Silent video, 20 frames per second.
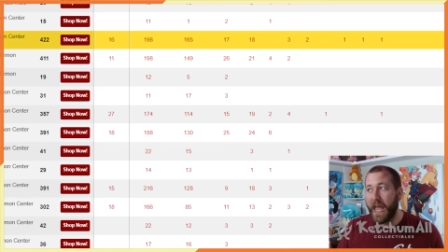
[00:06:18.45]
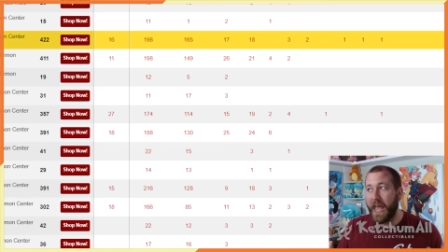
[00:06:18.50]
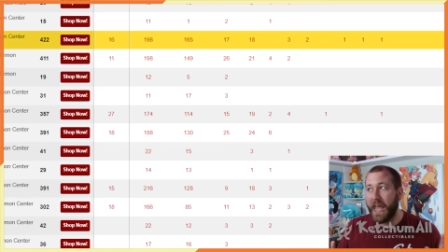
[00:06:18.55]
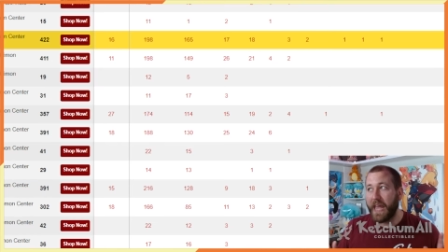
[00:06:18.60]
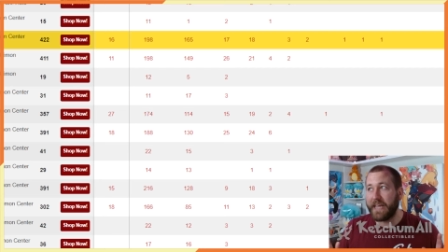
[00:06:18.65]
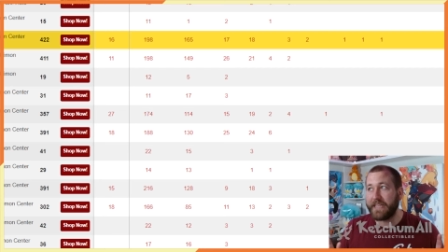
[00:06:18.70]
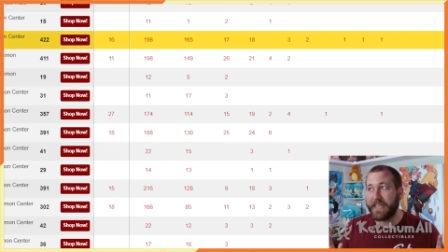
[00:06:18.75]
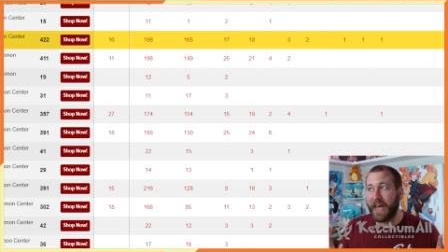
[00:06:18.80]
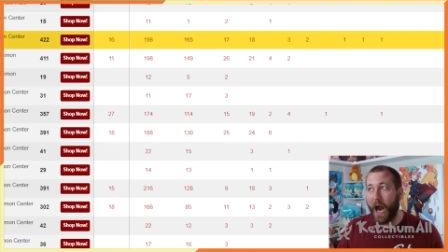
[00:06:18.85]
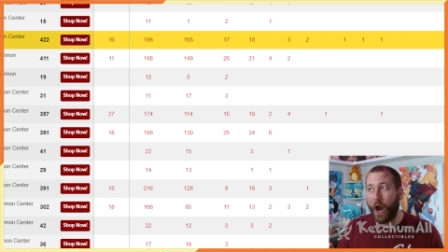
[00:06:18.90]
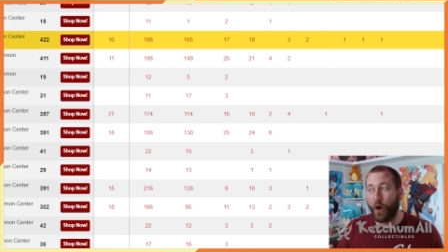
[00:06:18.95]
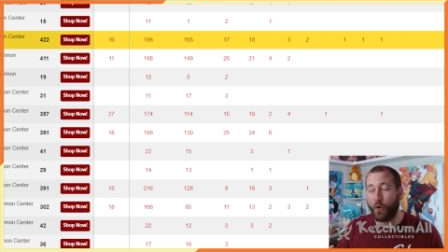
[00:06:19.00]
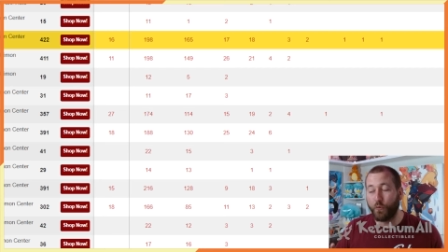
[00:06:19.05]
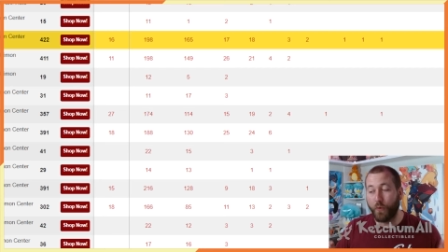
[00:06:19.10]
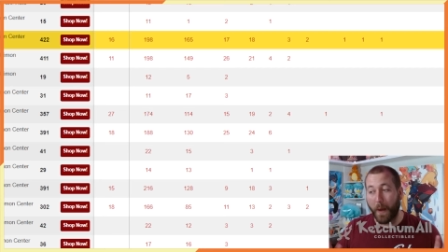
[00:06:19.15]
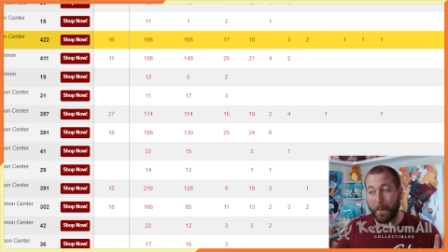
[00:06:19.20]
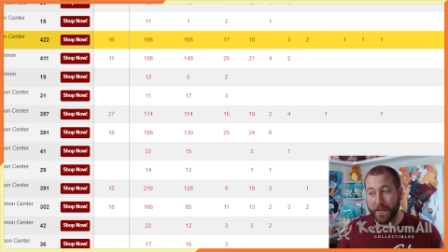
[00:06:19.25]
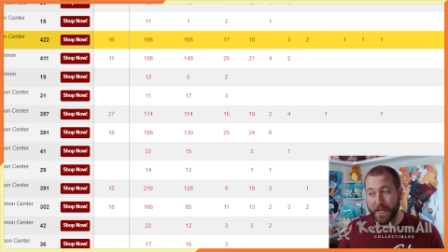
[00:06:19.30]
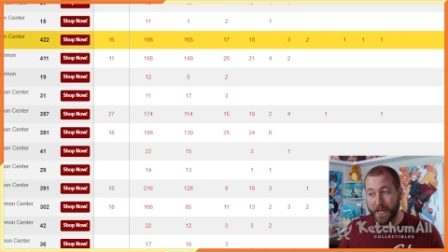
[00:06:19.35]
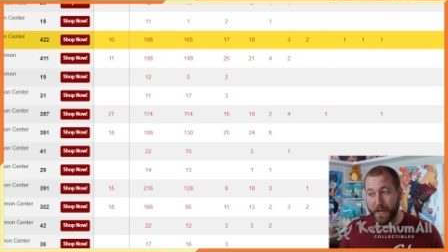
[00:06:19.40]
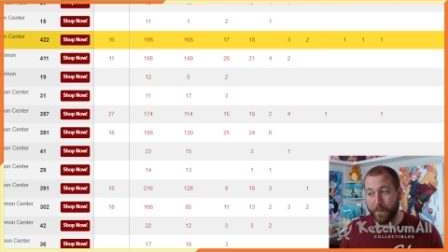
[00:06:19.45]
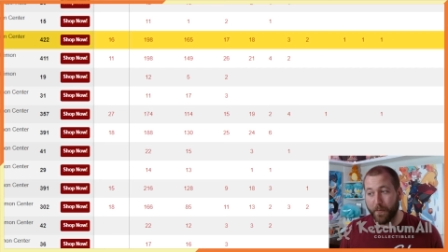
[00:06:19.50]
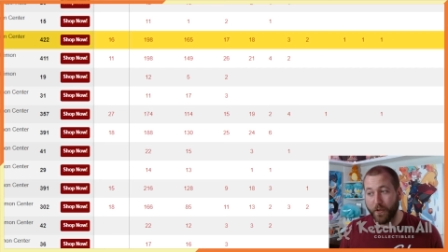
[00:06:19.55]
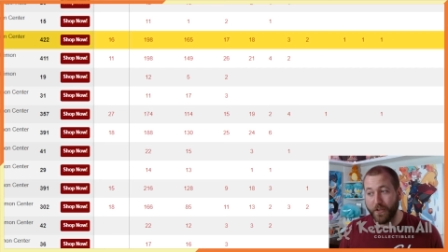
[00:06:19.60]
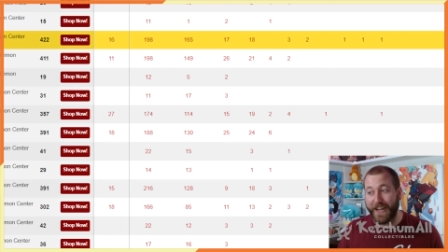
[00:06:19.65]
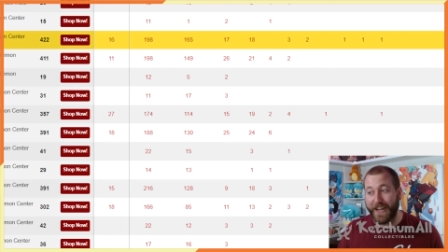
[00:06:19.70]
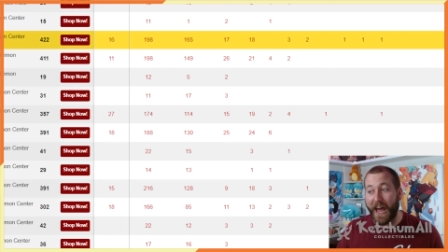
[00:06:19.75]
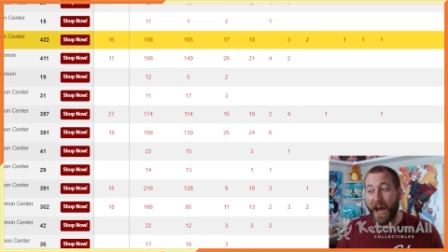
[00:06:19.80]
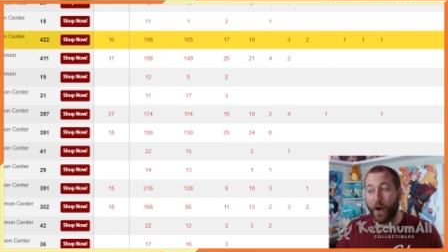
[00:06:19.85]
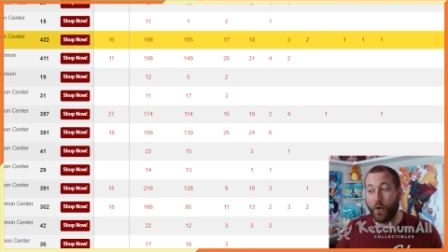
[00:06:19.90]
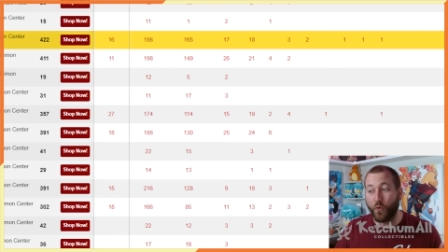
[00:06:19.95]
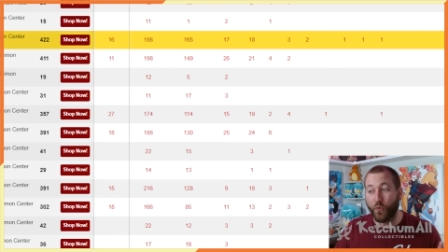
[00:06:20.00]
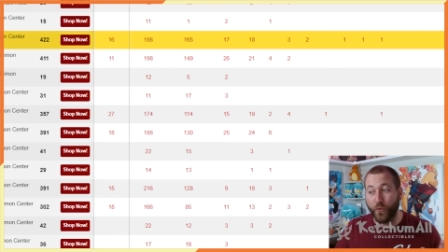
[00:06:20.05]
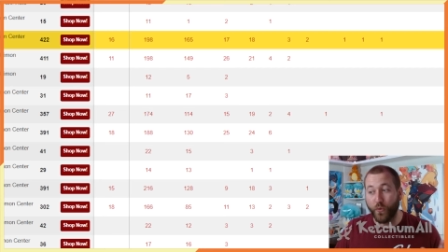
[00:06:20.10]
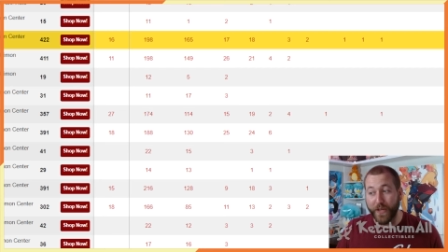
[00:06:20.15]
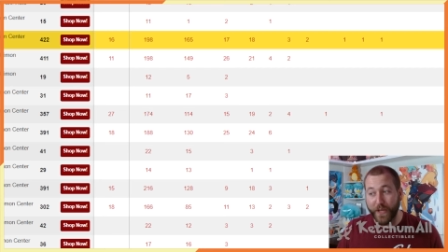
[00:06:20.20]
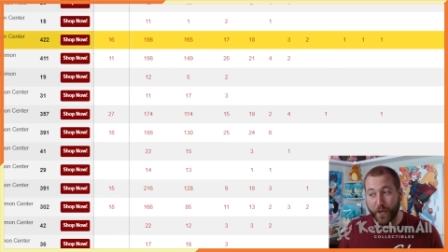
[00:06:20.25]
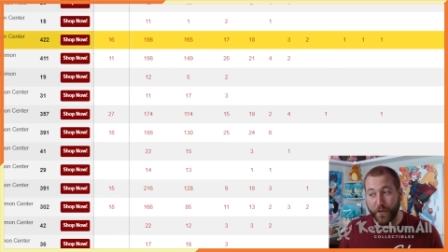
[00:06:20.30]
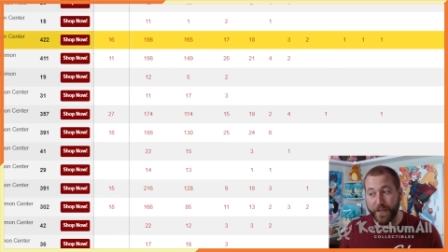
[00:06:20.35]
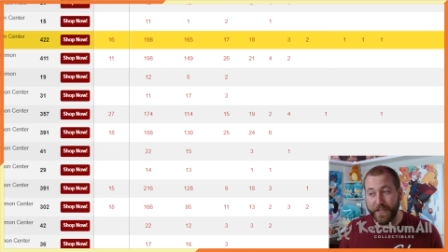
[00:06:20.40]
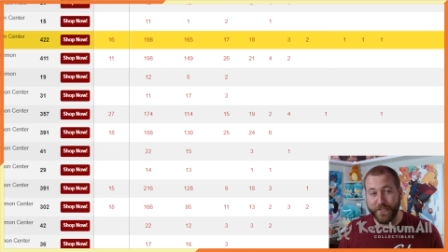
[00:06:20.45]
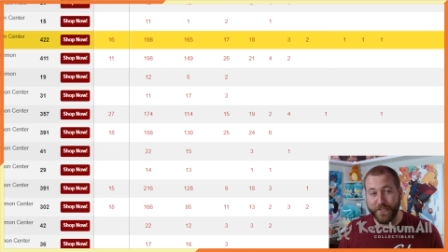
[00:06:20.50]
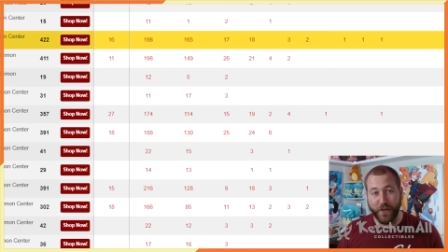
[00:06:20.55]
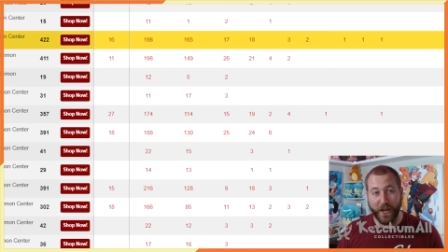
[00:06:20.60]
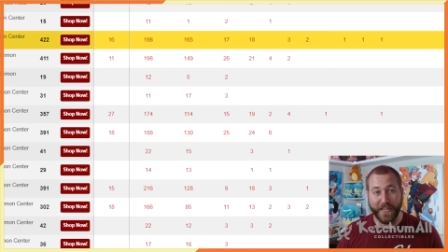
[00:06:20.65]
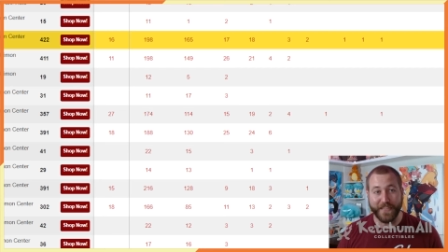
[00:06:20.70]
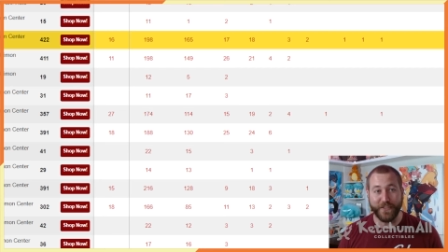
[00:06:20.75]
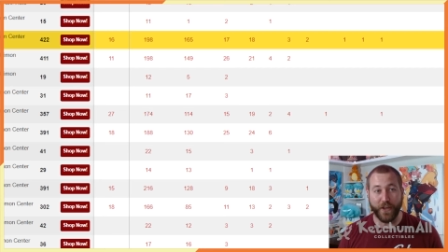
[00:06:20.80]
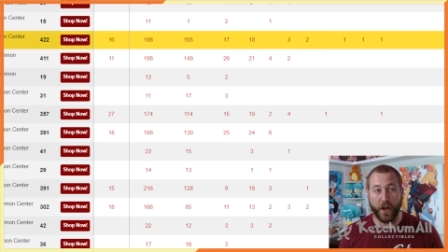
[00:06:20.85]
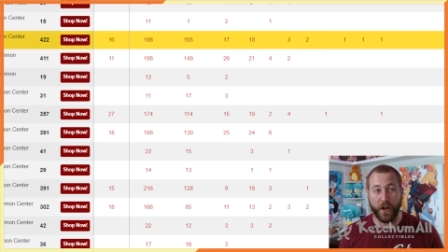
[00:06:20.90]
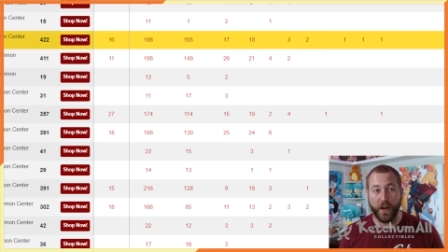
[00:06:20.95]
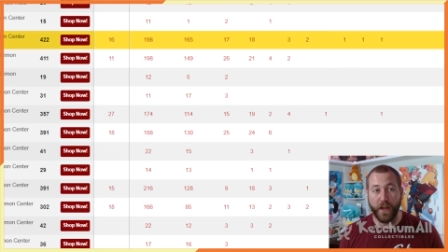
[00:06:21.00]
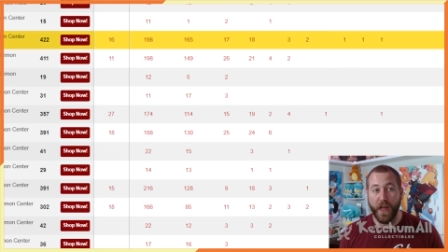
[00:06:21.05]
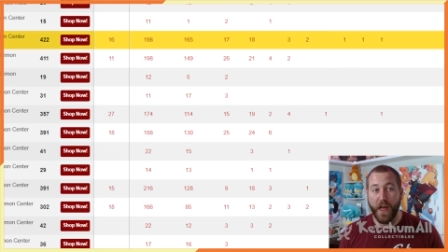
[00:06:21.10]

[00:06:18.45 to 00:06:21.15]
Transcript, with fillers: is how replicable and how real these grades are.